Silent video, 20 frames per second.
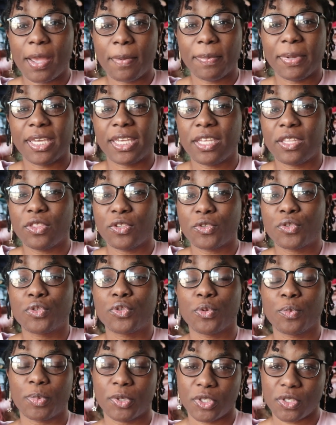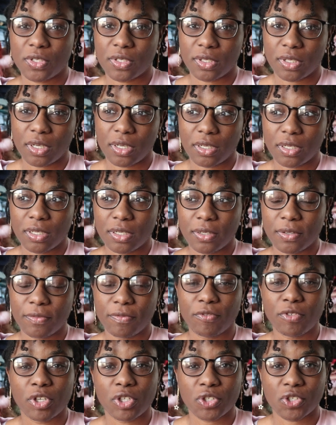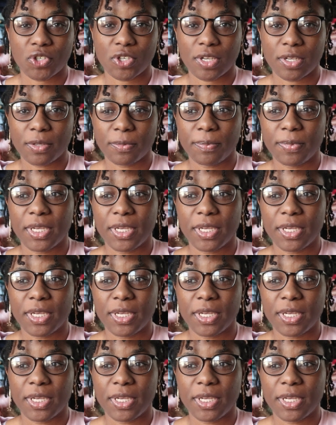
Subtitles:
I'm making the superstar version